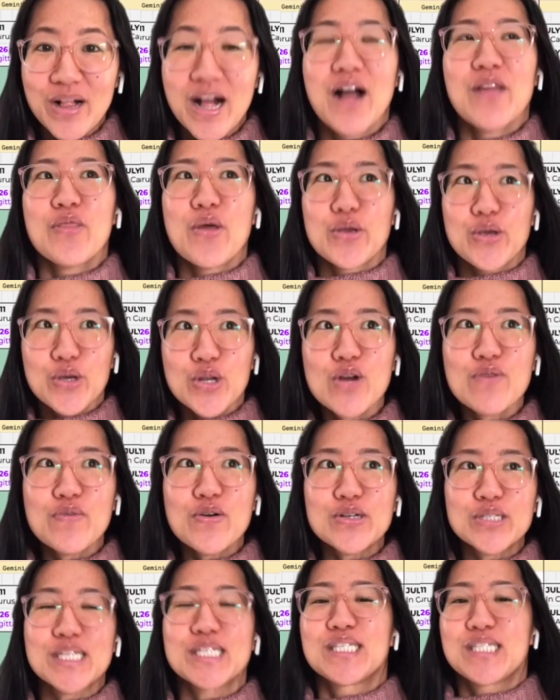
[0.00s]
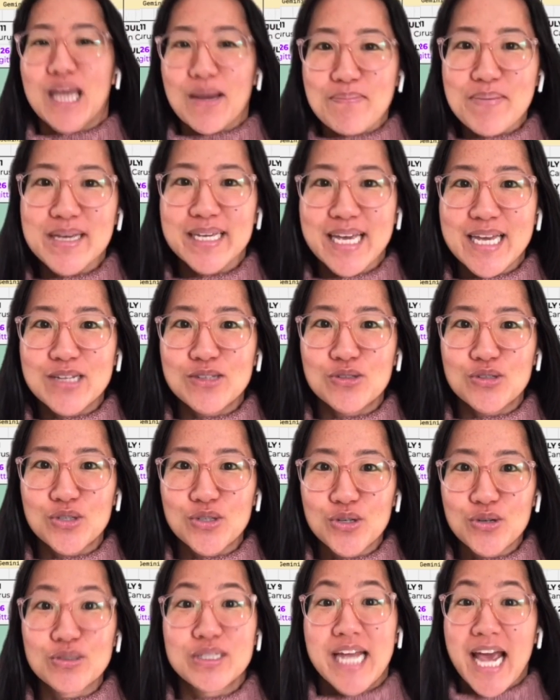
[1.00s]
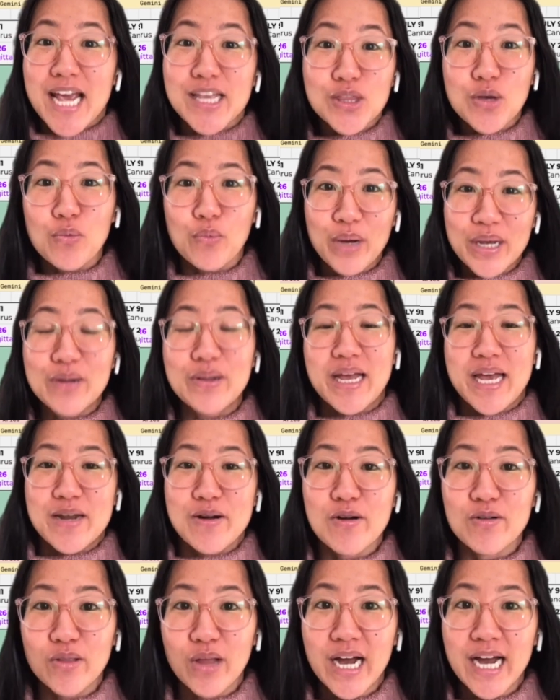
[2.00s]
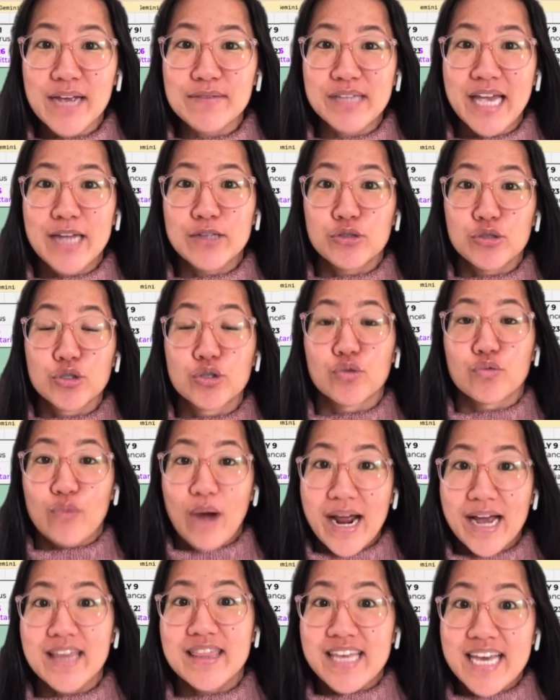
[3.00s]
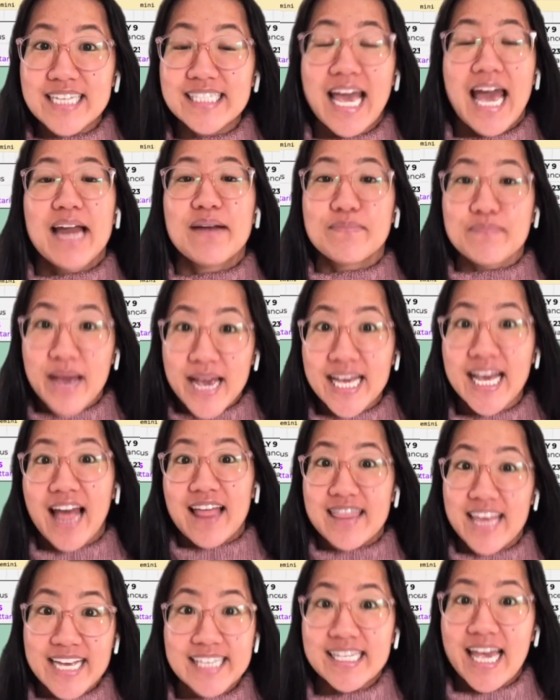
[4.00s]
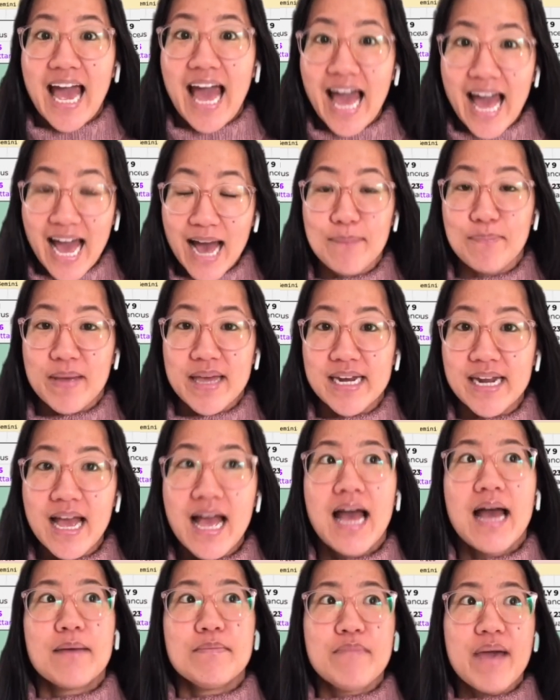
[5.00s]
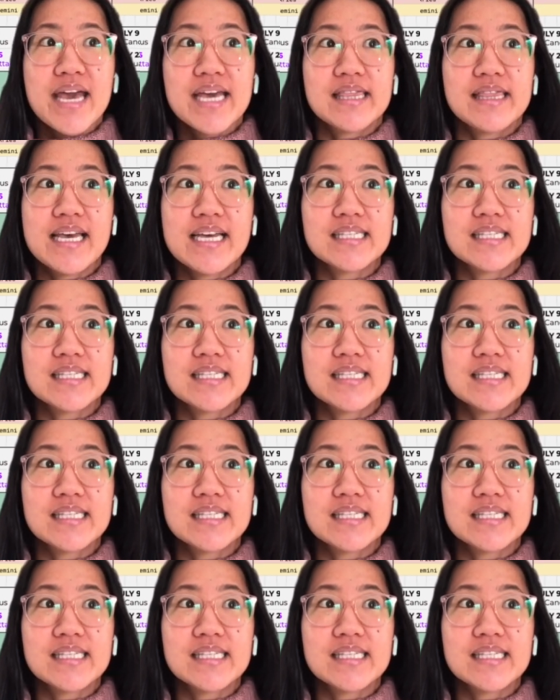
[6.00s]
The universe is stepping in to take the wheel in our lives and to direct things and make things happen. Make things